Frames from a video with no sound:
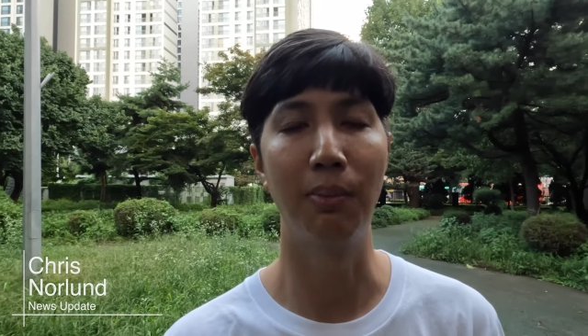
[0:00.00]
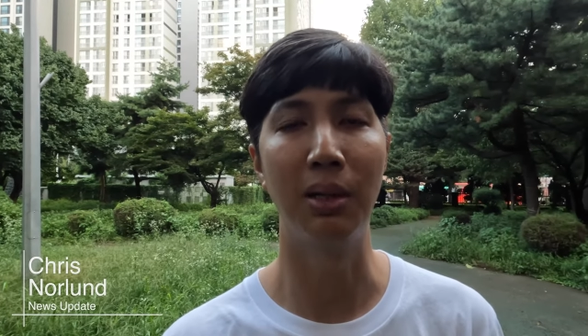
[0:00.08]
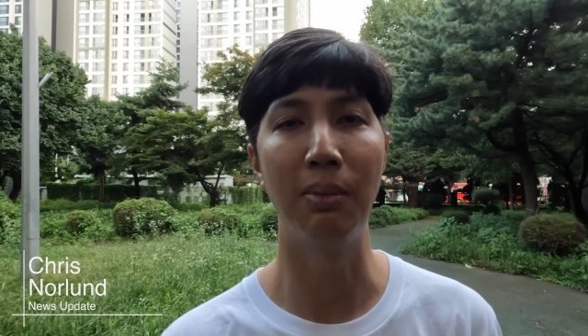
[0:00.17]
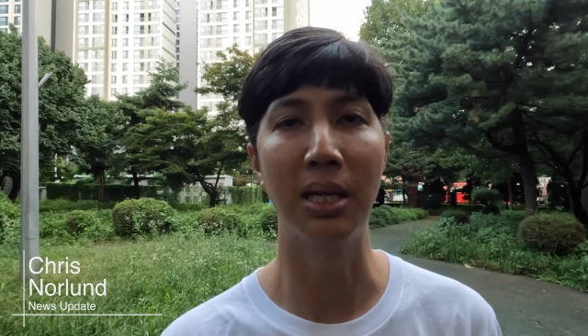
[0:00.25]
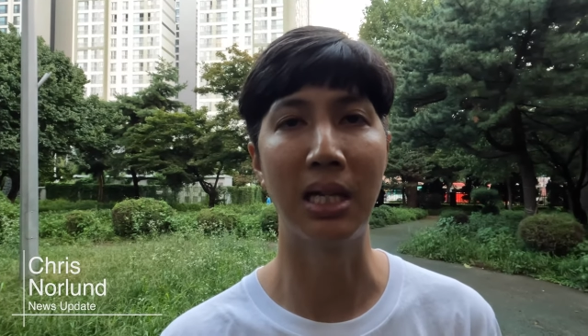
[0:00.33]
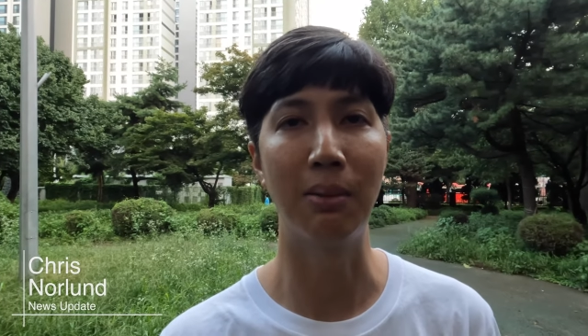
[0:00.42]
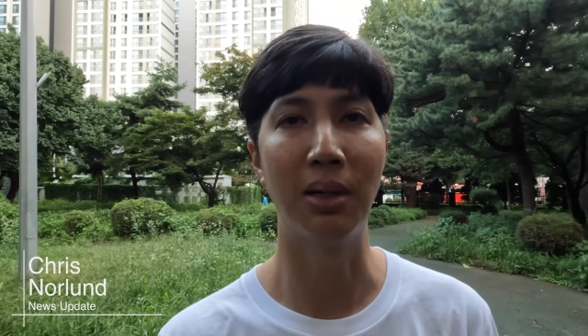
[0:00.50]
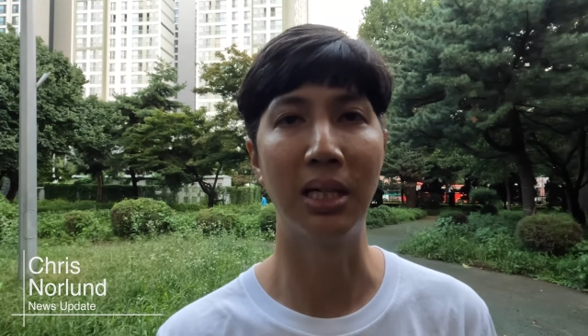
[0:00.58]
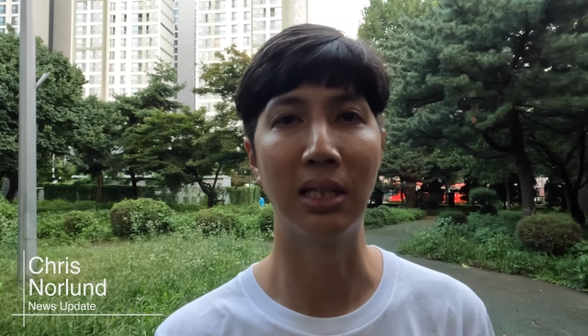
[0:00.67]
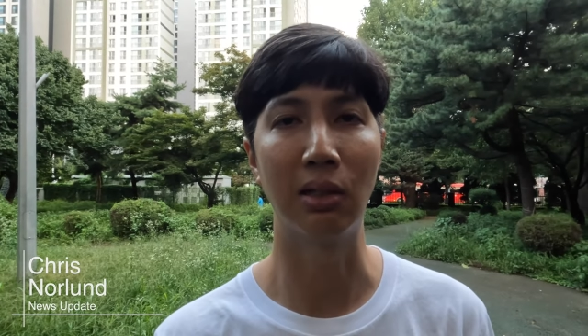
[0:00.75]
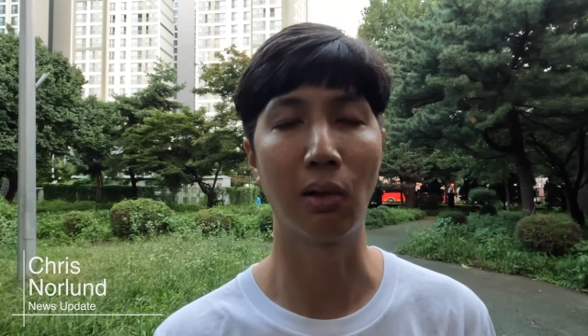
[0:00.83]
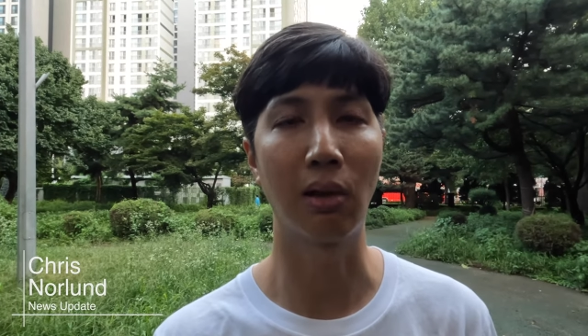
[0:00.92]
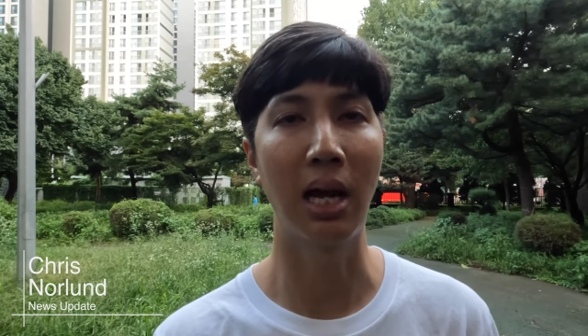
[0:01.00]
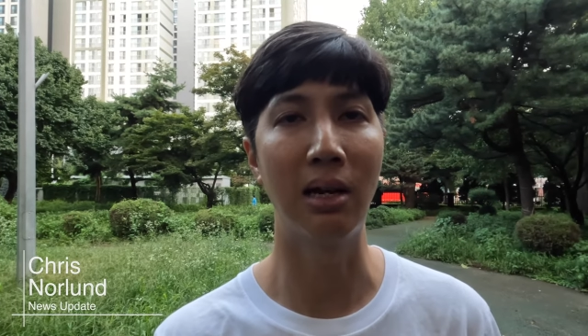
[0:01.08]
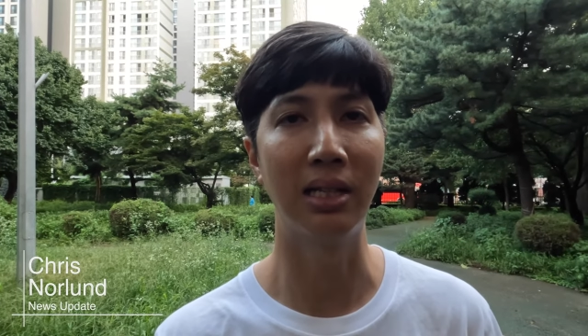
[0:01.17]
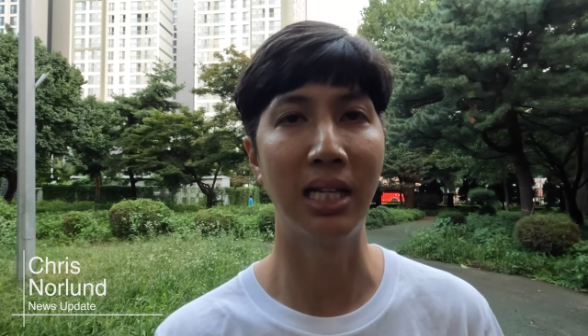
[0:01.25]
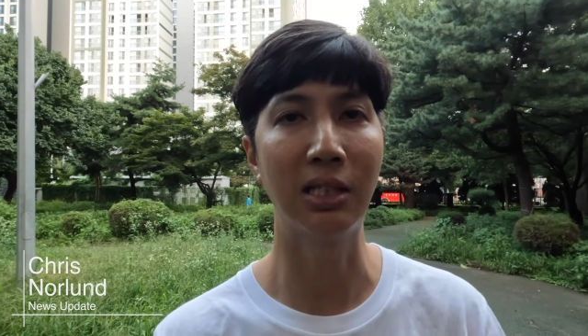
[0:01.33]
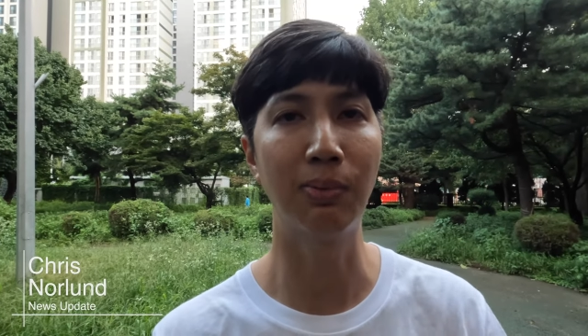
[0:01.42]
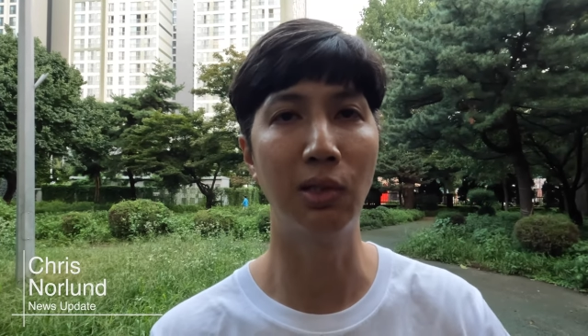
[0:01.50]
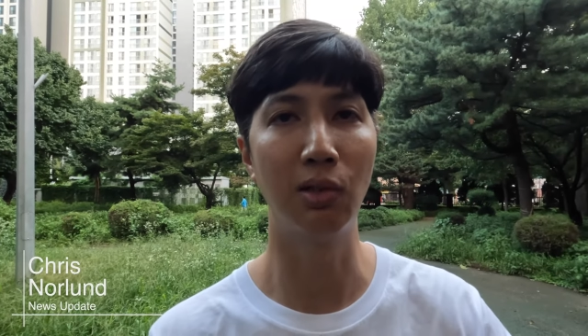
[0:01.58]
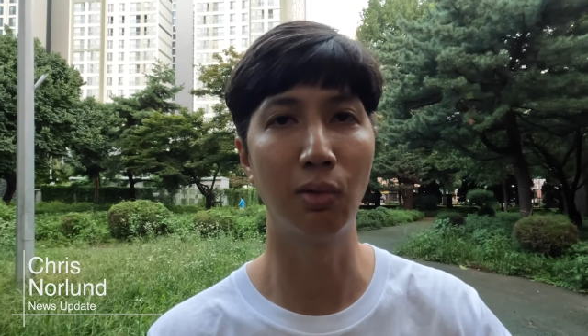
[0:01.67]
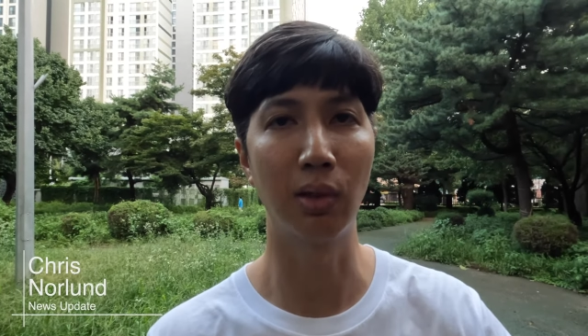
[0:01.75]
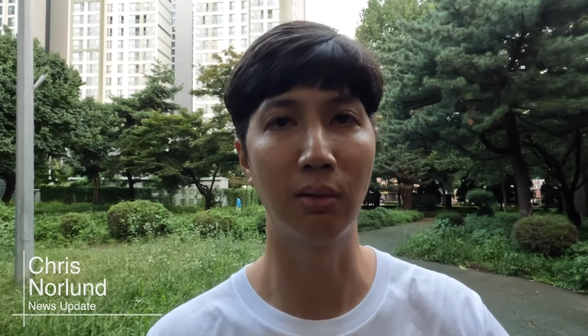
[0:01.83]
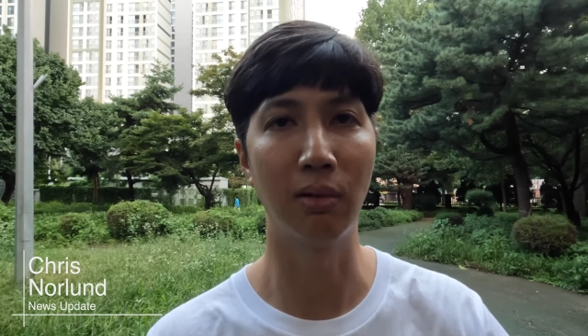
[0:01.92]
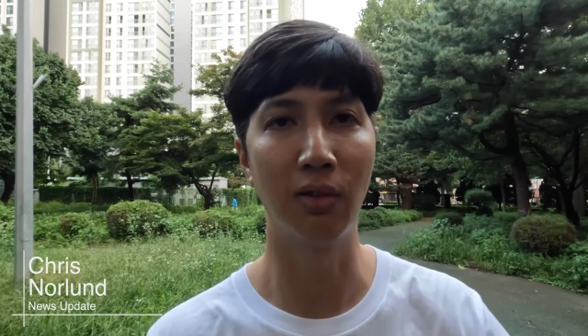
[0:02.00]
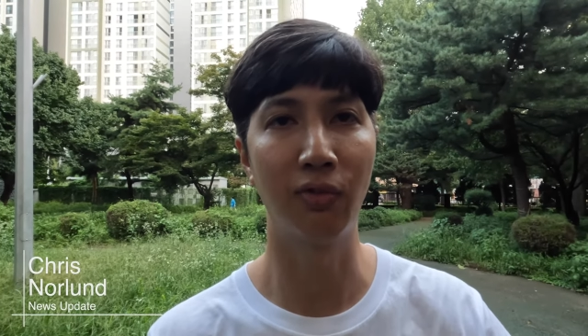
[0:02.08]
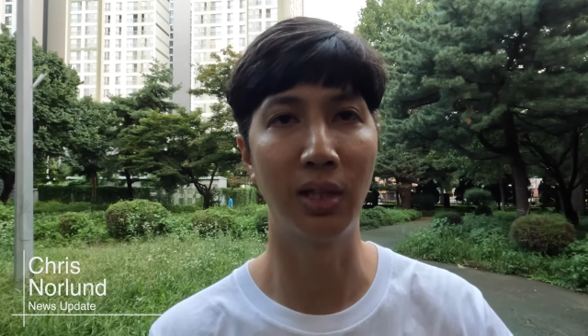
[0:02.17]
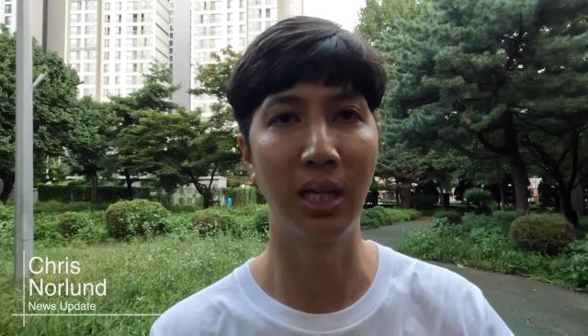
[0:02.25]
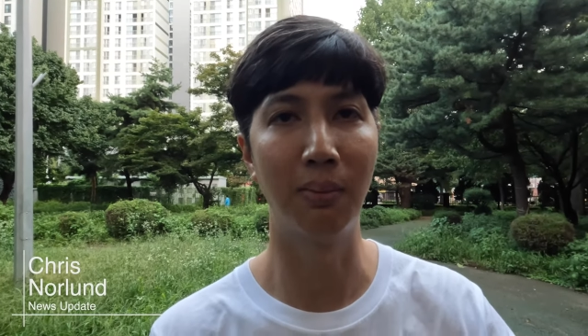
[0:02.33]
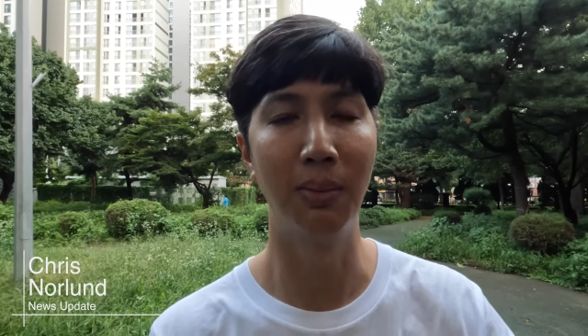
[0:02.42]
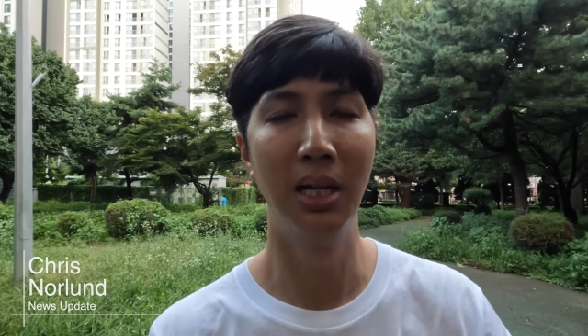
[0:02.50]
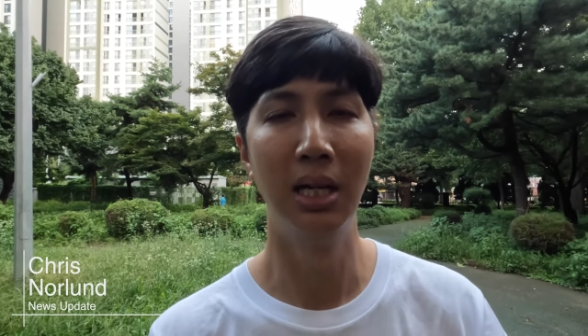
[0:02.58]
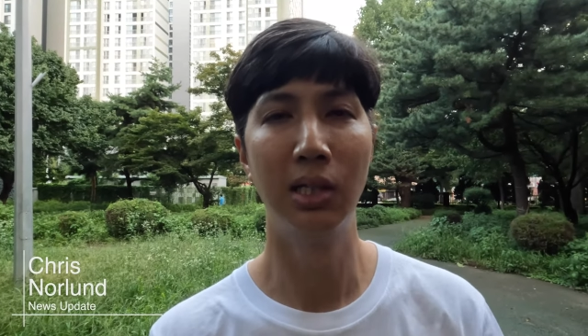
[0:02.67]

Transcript: been making money in their cloud and that's been doing really well for them.